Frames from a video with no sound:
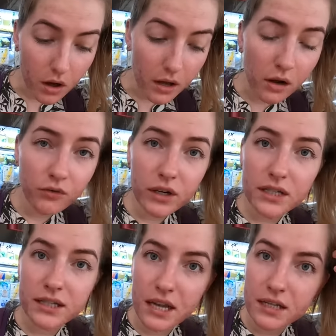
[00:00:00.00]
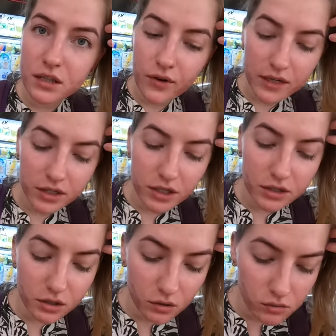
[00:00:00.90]
I can't really taste the
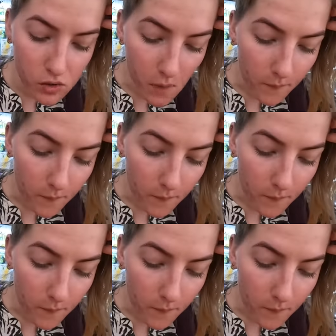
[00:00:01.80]
radishes, so